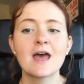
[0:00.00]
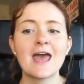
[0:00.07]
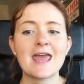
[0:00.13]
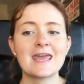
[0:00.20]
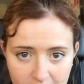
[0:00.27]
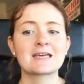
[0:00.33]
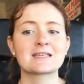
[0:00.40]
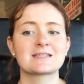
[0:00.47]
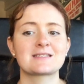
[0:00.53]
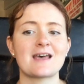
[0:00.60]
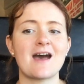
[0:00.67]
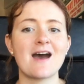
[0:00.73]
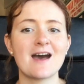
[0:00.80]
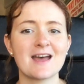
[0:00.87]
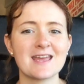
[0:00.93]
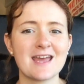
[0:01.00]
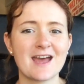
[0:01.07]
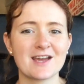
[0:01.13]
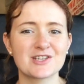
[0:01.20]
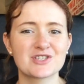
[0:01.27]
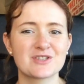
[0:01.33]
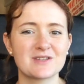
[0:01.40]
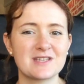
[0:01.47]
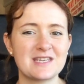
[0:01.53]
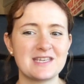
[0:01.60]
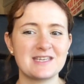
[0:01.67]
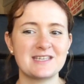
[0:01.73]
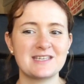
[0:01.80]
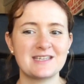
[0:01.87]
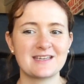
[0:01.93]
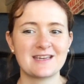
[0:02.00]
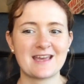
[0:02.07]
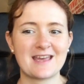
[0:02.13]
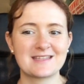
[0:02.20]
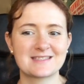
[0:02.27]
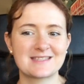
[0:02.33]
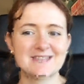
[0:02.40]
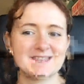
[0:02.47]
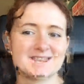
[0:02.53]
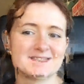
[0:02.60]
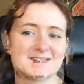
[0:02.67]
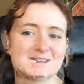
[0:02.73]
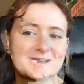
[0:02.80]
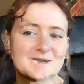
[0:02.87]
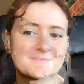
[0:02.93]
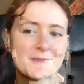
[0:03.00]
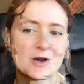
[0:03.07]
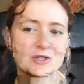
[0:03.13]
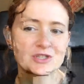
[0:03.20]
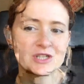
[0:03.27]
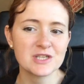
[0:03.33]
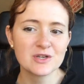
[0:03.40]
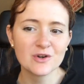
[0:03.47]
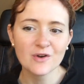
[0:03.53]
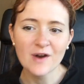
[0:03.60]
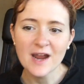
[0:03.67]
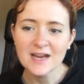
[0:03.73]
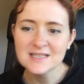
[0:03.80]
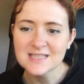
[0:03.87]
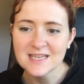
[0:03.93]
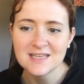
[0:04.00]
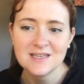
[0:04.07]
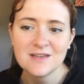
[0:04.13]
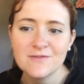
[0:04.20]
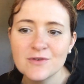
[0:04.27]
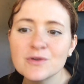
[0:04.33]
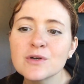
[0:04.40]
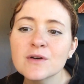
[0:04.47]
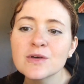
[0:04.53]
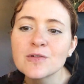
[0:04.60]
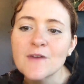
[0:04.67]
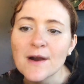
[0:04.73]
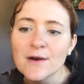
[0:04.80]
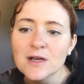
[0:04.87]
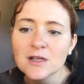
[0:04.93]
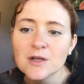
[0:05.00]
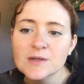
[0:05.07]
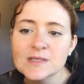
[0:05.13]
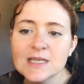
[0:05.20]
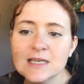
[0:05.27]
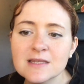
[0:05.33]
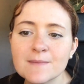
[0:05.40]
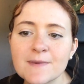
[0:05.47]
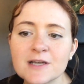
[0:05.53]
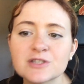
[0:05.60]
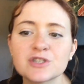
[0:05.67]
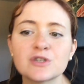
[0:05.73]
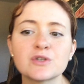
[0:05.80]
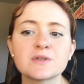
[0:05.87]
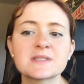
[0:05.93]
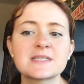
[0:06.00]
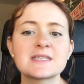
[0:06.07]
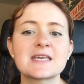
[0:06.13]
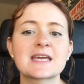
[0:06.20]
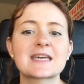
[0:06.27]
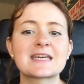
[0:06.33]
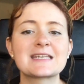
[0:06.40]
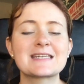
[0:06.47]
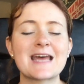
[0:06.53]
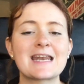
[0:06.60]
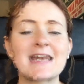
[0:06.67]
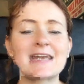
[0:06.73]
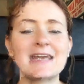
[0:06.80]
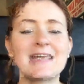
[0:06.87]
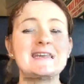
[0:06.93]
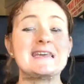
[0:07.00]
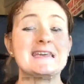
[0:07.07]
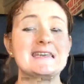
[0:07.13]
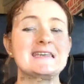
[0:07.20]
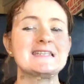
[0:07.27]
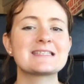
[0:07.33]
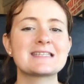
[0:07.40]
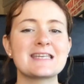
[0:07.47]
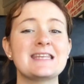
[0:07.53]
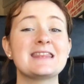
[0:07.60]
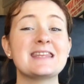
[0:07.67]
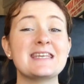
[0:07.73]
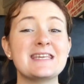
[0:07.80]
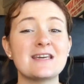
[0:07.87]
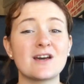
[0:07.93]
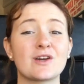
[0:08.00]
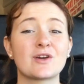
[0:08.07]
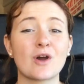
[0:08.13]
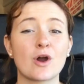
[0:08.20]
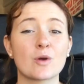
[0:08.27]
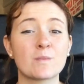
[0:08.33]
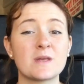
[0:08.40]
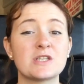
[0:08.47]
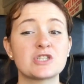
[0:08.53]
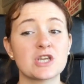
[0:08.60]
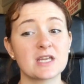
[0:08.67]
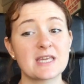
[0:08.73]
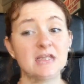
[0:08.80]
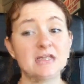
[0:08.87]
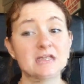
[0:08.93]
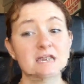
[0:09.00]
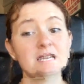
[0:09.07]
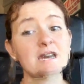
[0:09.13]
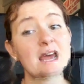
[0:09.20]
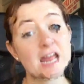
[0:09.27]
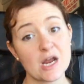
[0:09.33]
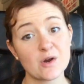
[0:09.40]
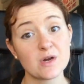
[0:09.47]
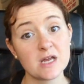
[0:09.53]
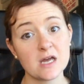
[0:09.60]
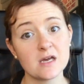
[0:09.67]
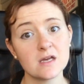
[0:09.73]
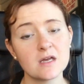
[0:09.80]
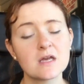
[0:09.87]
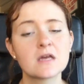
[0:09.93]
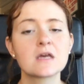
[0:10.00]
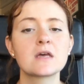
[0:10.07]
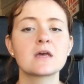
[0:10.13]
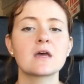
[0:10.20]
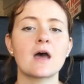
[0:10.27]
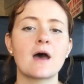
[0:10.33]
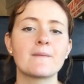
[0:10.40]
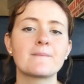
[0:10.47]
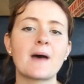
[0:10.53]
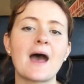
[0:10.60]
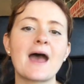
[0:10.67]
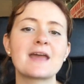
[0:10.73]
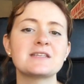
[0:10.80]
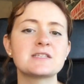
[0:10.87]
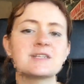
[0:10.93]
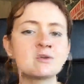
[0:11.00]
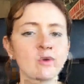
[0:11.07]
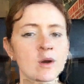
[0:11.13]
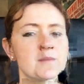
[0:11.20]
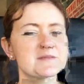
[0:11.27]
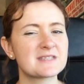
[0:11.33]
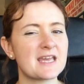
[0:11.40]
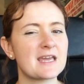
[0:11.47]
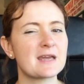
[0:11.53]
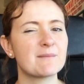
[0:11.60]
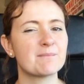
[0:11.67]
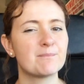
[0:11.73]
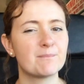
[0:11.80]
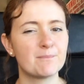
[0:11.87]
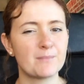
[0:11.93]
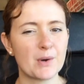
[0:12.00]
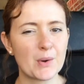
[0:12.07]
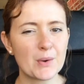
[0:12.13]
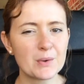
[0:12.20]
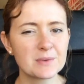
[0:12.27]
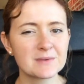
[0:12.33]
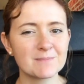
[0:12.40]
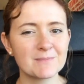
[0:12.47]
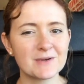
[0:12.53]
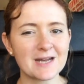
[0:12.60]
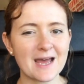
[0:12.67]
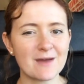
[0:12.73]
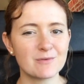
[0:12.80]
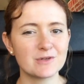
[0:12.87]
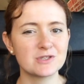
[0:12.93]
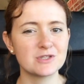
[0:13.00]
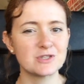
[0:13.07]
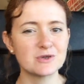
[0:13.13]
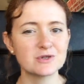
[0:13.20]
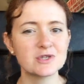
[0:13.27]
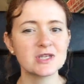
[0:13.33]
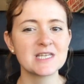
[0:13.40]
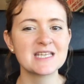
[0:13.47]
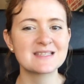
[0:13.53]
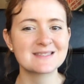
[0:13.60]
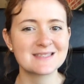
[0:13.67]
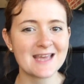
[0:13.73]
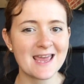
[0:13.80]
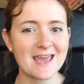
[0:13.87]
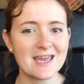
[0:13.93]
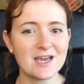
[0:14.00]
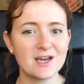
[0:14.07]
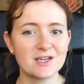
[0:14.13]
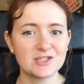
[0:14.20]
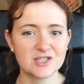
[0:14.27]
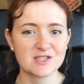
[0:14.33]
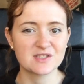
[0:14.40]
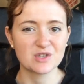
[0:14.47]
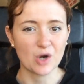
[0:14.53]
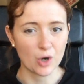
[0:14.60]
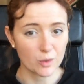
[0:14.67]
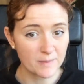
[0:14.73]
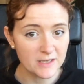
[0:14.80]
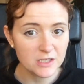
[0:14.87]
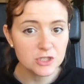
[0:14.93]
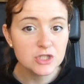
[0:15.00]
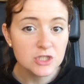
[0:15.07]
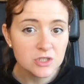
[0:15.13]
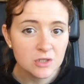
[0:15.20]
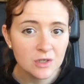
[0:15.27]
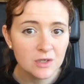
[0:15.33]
And I actually say that this is partially correct. If you look very closely at the picture, you'll see that Connecticut is in the garbage can area. I did grow up saying both, but I would usually say just garbage,